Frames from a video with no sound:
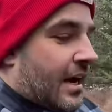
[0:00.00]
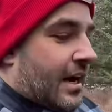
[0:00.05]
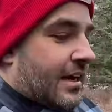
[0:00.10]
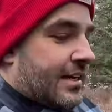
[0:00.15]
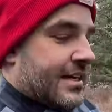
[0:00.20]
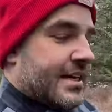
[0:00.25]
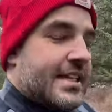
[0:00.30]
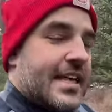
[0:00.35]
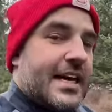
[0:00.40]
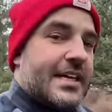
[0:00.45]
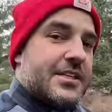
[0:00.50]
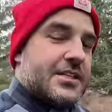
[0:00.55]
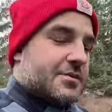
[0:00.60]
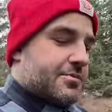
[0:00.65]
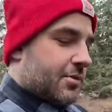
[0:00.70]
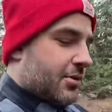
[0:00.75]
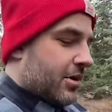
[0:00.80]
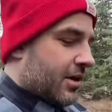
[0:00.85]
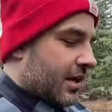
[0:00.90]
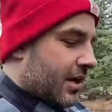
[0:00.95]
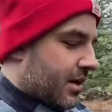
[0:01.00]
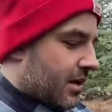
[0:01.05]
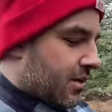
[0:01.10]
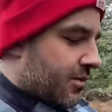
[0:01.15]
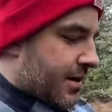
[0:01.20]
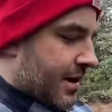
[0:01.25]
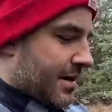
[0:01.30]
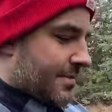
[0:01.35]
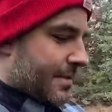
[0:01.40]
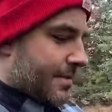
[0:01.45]
did that this morning and
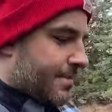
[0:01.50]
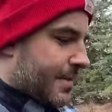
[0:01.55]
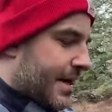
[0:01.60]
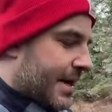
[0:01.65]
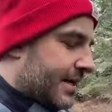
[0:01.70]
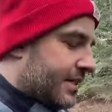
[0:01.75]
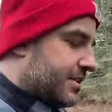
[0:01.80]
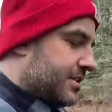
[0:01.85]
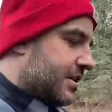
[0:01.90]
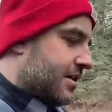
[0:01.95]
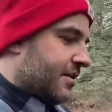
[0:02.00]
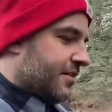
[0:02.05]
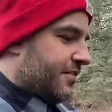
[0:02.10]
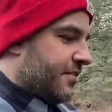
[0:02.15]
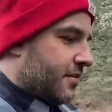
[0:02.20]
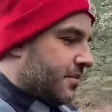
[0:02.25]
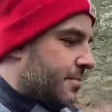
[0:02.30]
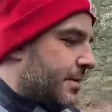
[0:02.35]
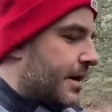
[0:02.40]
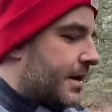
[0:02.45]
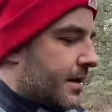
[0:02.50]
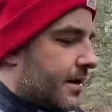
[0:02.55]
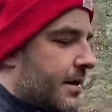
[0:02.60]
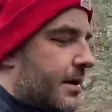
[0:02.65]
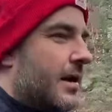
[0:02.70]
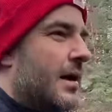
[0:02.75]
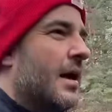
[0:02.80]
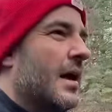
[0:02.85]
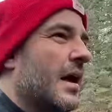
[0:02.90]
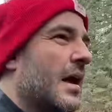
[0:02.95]
already my back is starting to feel better.
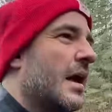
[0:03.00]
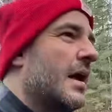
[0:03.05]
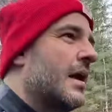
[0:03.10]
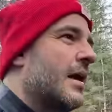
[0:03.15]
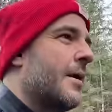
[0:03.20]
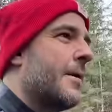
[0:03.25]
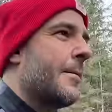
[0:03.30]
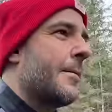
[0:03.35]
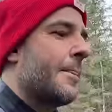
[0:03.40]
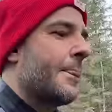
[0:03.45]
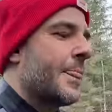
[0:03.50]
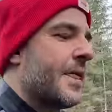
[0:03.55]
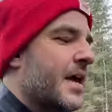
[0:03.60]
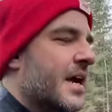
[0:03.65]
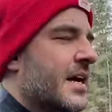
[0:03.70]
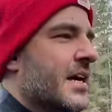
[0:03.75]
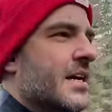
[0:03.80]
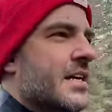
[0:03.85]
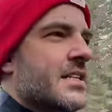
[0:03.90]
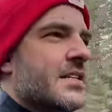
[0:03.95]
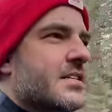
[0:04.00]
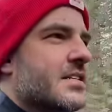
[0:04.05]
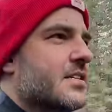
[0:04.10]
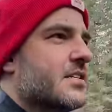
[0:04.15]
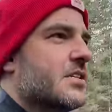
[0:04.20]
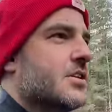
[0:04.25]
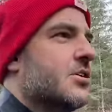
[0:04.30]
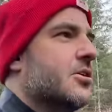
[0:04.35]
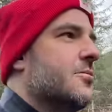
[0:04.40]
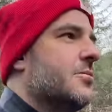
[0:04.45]
This
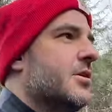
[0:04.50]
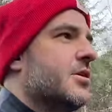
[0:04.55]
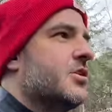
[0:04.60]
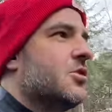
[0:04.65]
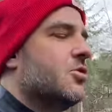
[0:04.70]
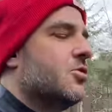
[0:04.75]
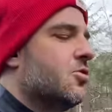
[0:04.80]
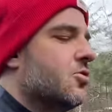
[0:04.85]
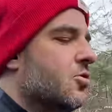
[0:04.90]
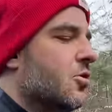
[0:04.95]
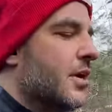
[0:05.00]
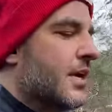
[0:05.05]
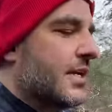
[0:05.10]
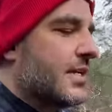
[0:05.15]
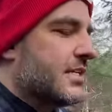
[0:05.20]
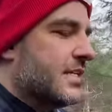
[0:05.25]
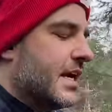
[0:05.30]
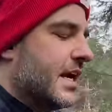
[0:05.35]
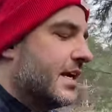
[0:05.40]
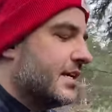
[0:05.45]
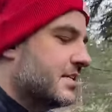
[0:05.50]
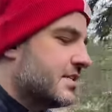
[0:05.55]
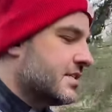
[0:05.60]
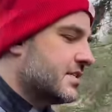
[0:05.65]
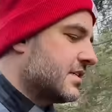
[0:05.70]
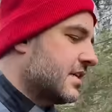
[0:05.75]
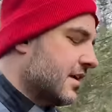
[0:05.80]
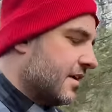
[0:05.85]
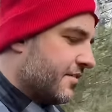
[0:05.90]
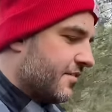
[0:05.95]
isn't going to be too
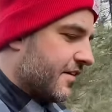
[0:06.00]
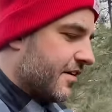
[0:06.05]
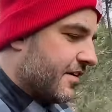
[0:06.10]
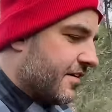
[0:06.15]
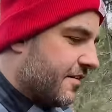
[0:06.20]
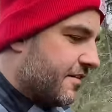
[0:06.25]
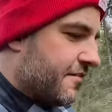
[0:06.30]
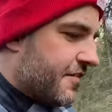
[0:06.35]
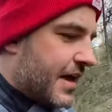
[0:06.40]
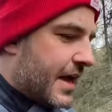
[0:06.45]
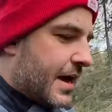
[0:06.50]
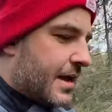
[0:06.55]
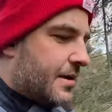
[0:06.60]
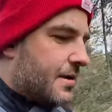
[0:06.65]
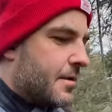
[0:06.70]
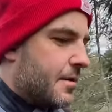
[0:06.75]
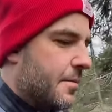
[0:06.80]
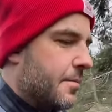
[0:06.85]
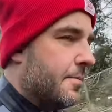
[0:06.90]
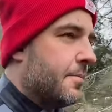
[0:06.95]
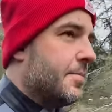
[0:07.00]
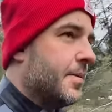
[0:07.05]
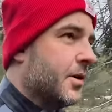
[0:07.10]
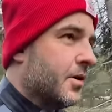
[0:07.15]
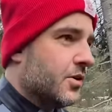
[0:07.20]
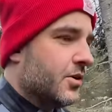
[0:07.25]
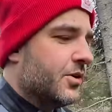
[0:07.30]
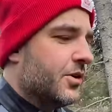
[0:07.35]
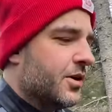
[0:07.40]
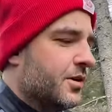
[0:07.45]
intense of a van
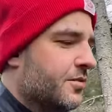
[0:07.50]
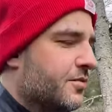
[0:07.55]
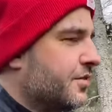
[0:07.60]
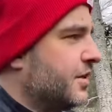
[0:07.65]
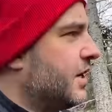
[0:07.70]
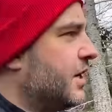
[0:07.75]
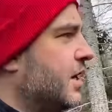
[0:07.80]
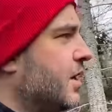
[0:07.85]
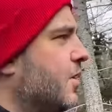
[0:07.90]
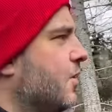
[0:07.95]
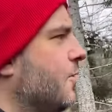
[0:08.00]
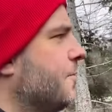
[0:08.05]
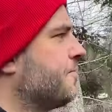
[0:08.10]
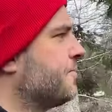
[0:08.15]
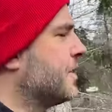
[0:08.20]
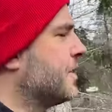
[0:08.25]
build video.